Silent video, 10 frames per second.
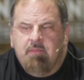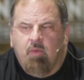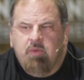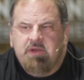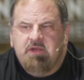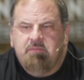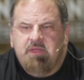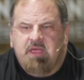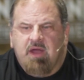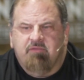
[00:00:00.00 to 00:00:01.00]
But we need to
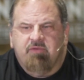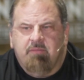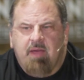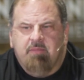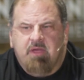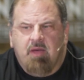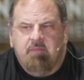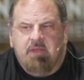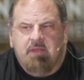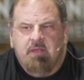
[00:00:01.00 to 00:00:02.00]
be careful about
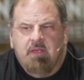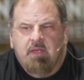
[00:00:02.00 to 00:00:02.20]
becoming